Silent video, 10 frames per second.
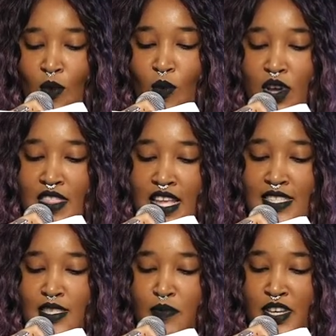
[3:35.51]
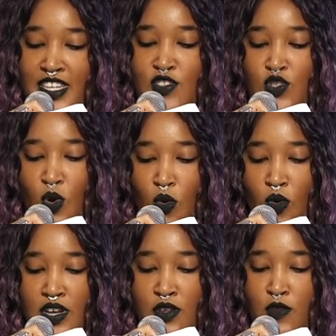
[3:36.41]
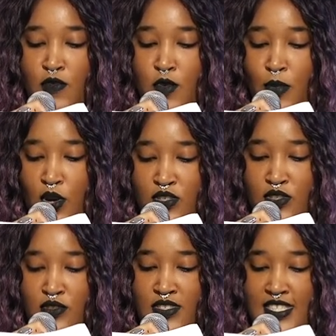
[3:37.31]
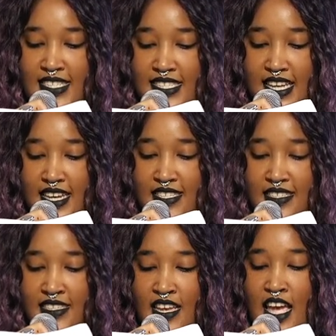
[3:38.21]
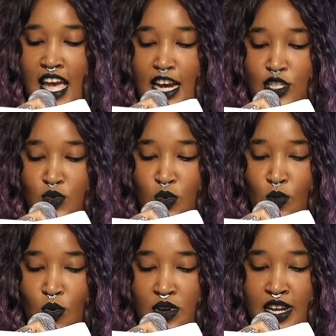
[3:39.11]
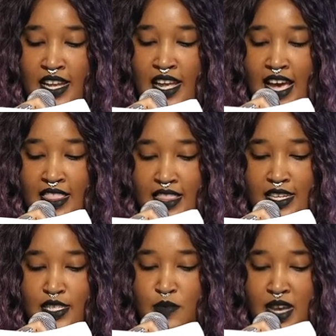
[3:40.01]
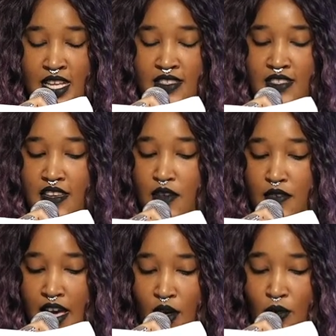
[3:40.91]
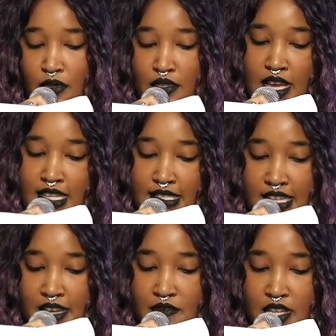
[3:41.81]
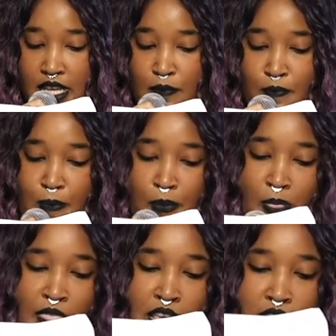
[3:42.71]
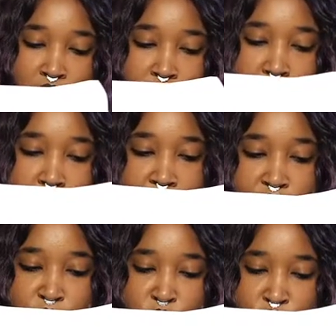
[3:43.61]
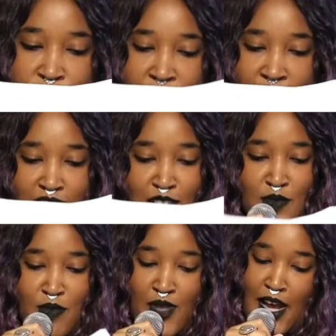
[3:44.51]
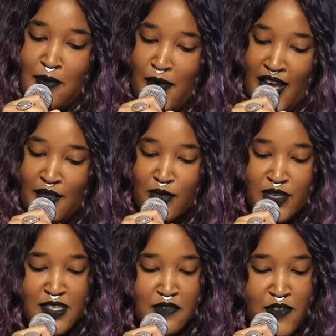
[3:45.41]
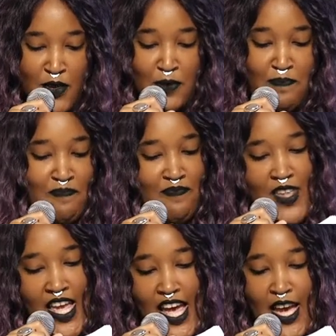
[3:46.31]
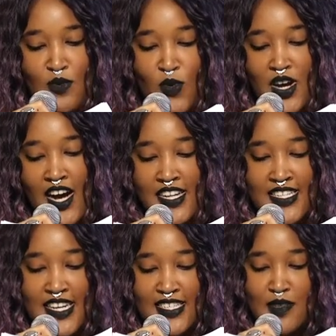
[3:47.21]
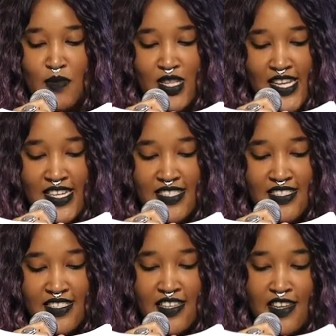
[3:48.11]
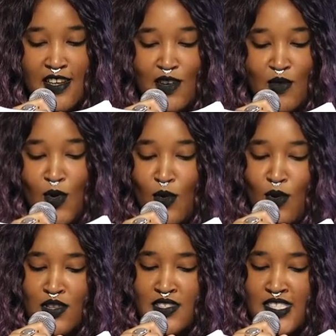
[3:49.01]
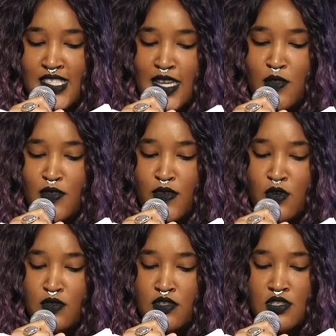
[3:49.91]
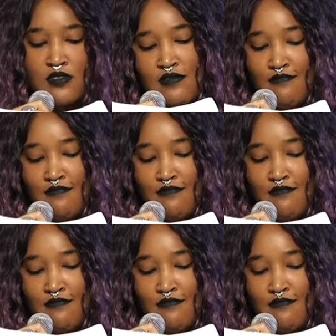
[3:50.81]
One that depicts toil for personal success as rewarding at the expense of health and safety. As much as I love Black Panther as a film and Wakanda as a place, where are all the disabled folks?